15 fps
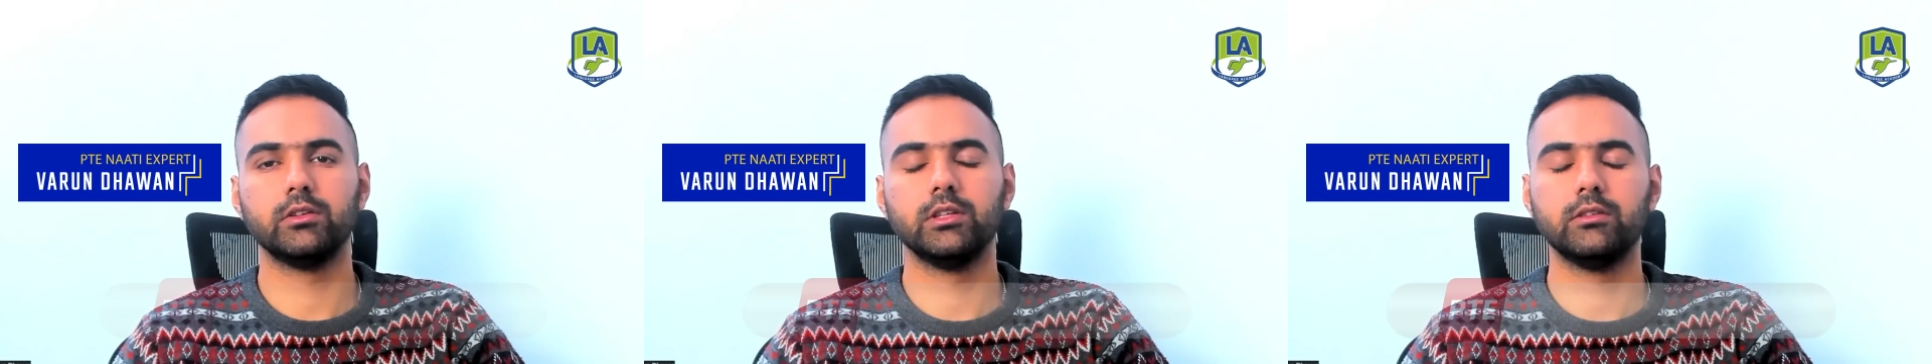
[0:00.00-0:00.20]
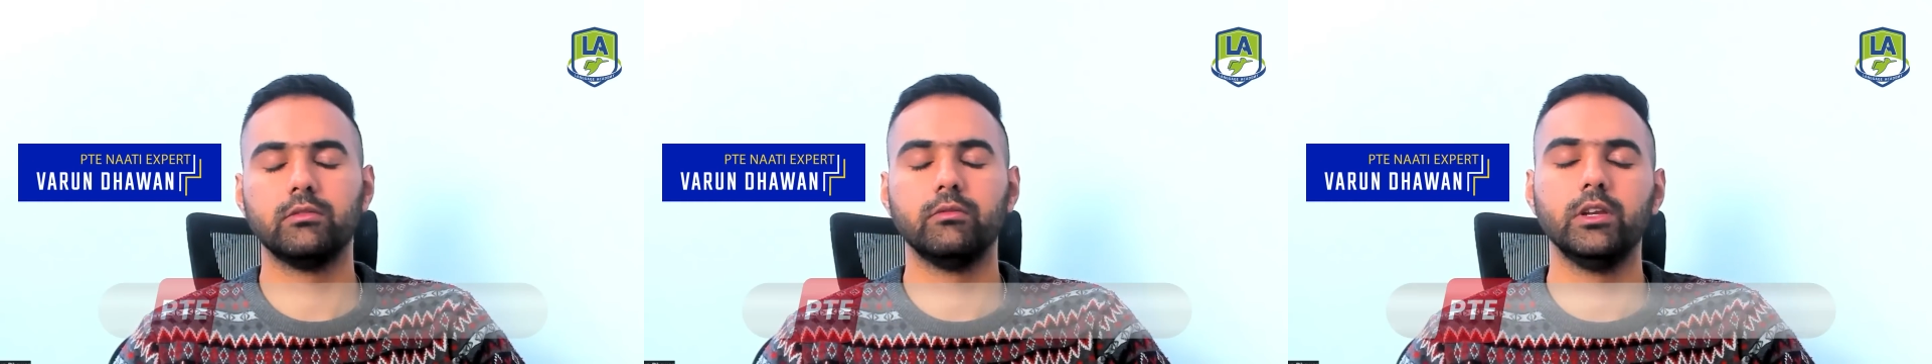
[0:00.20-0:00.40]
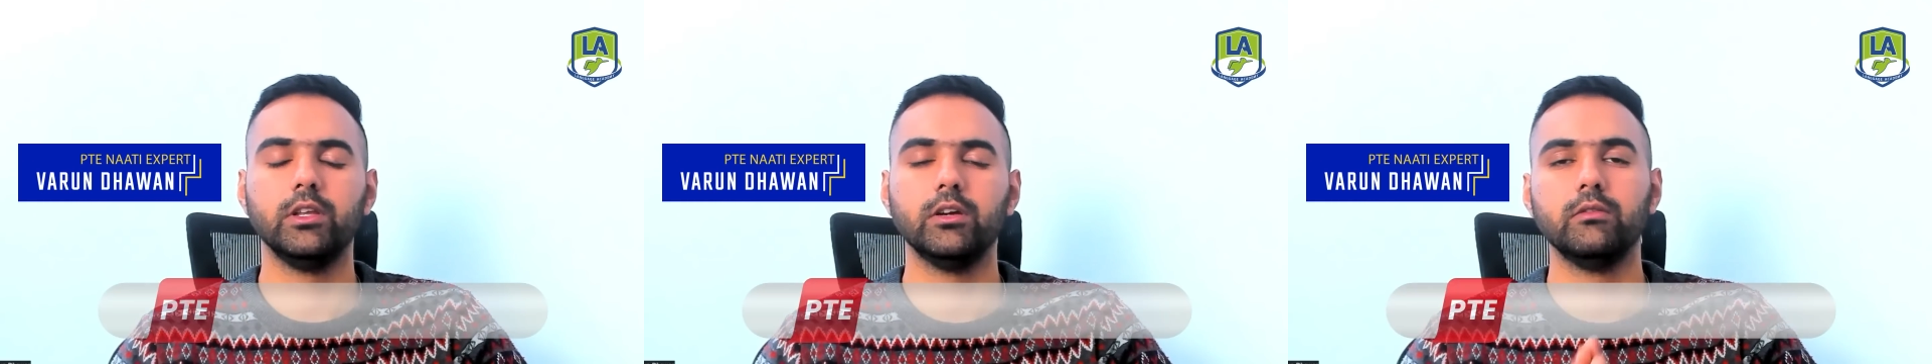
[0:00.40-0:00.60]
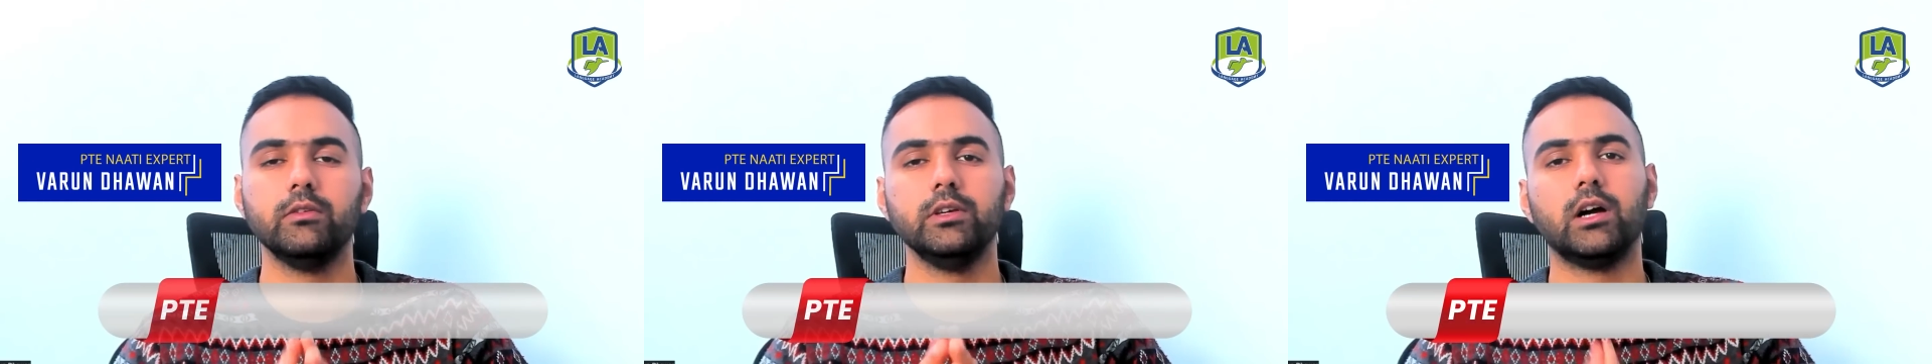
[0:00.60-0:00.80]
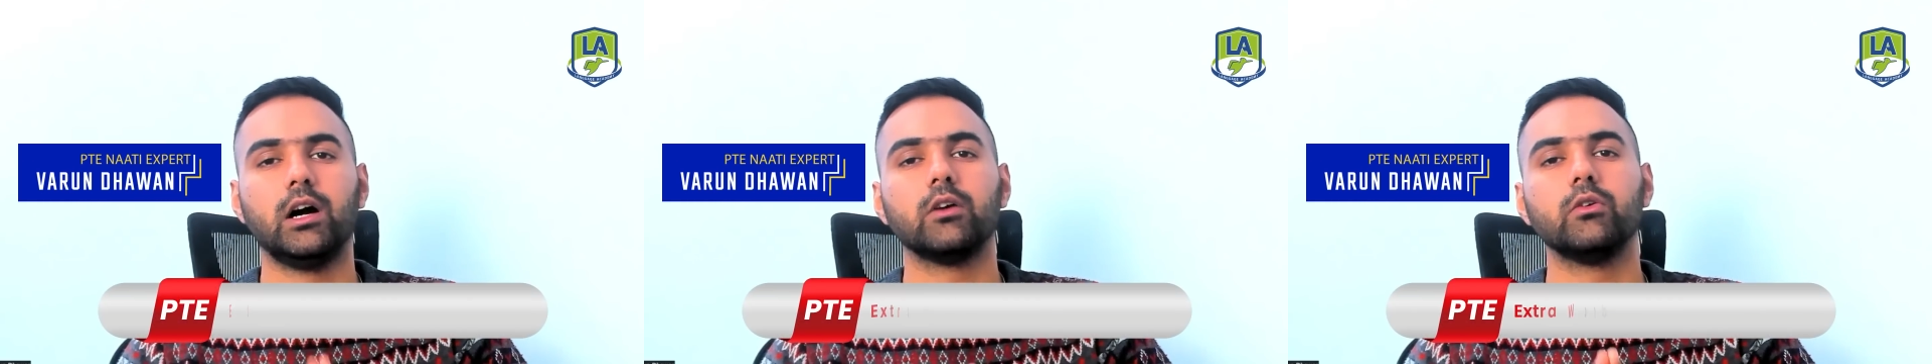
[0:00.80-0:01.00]
This video
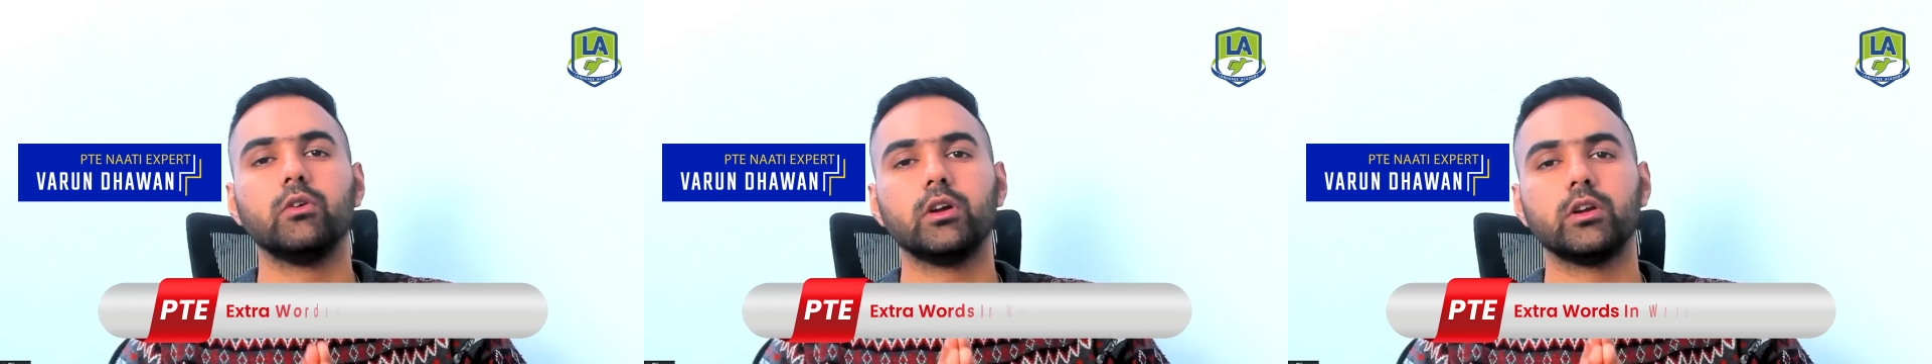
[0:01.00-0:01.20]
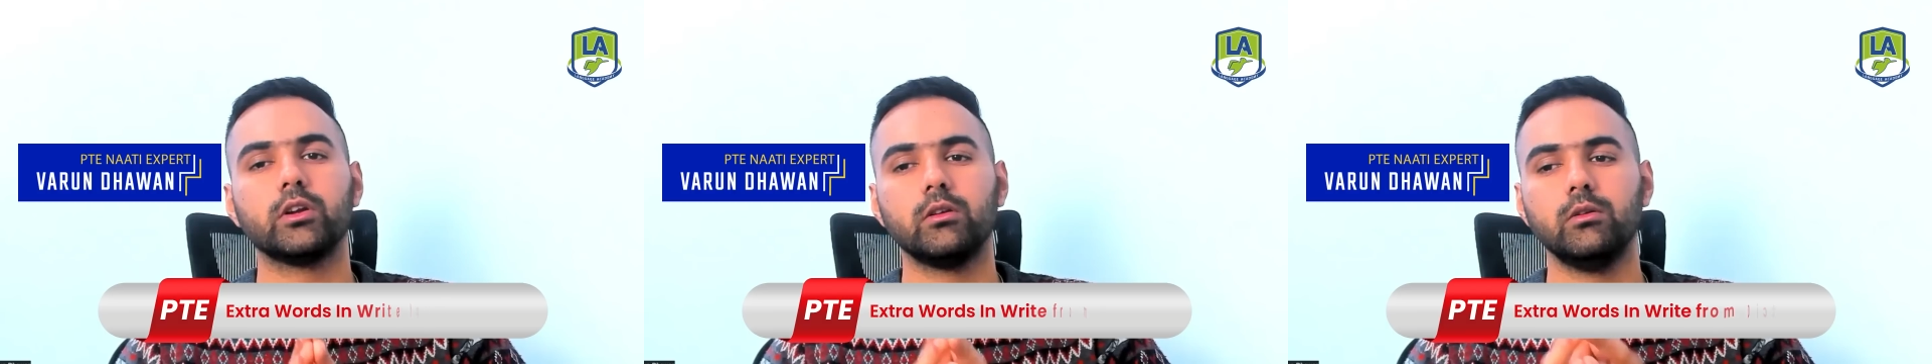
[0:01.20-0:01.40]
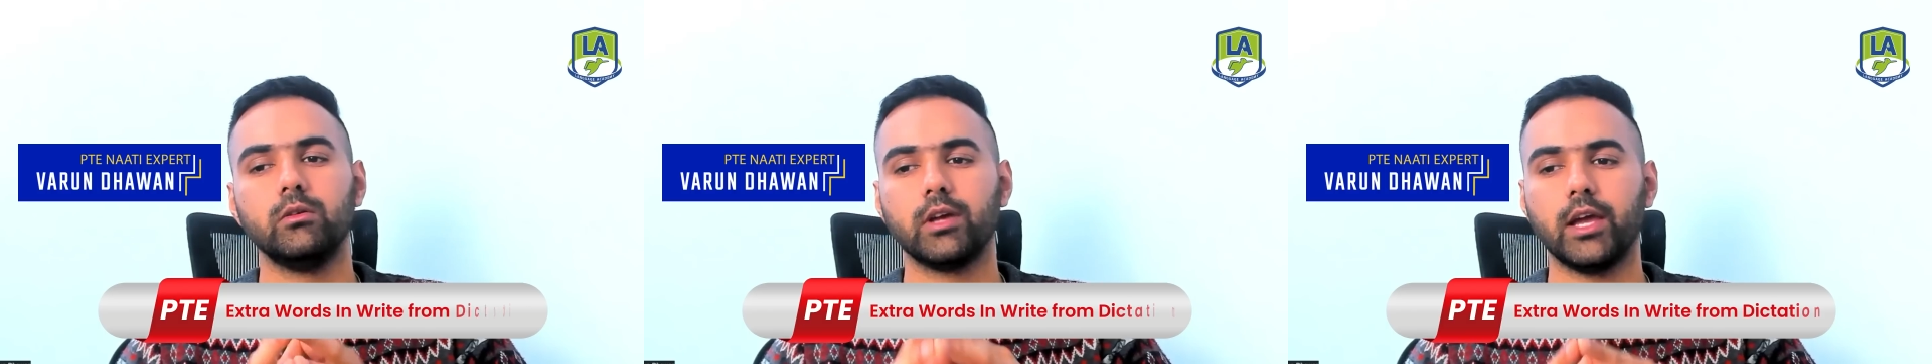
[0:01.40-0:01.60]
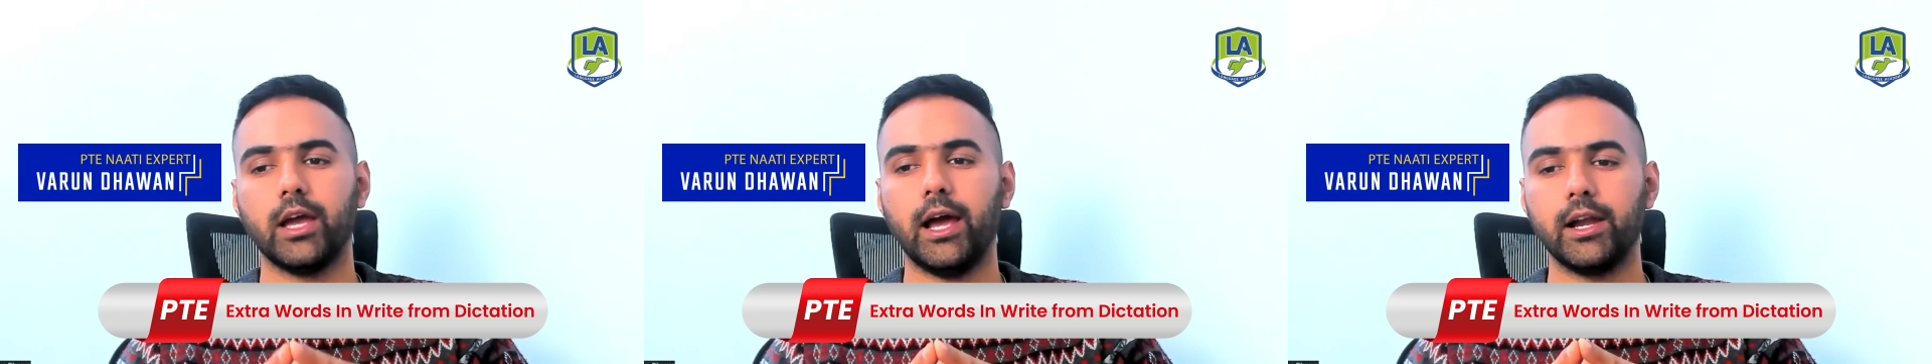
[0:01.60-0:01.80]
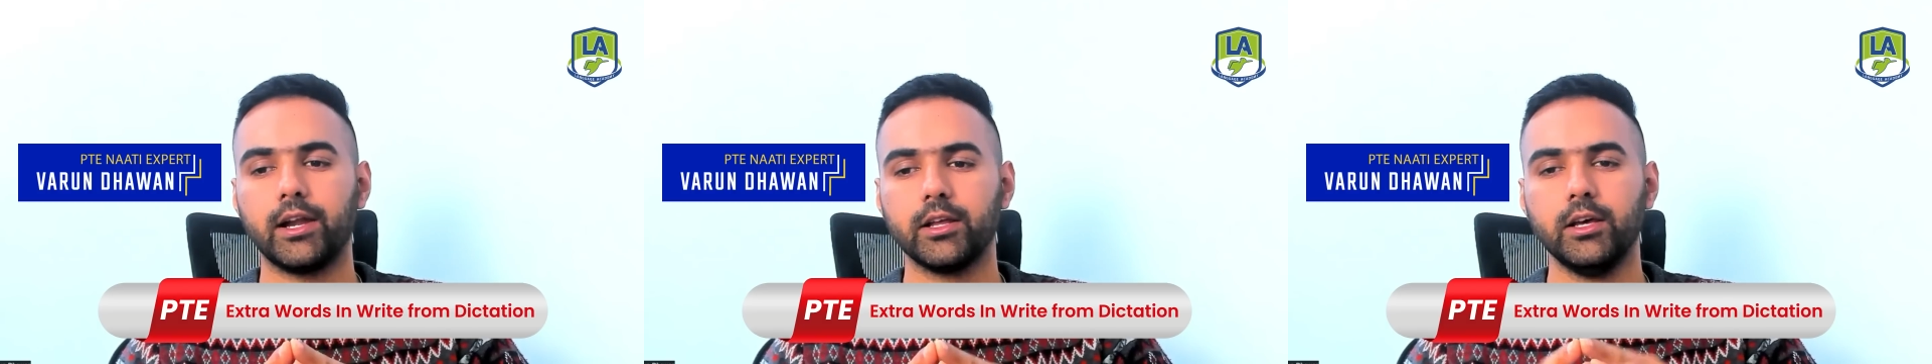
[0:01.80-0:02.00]
we are going to look
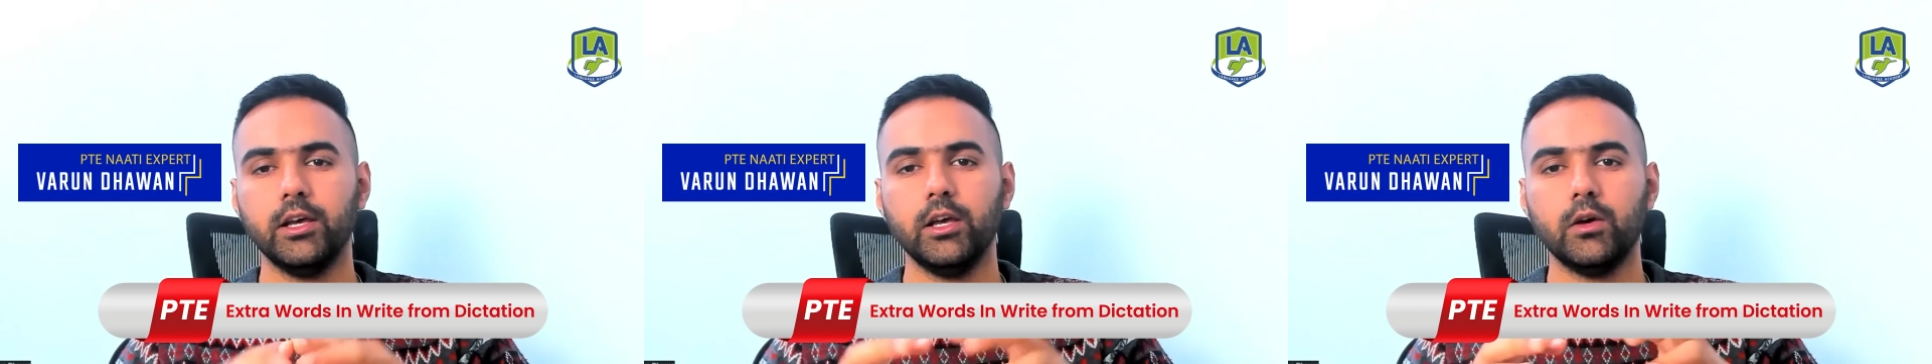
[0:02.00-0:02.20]
at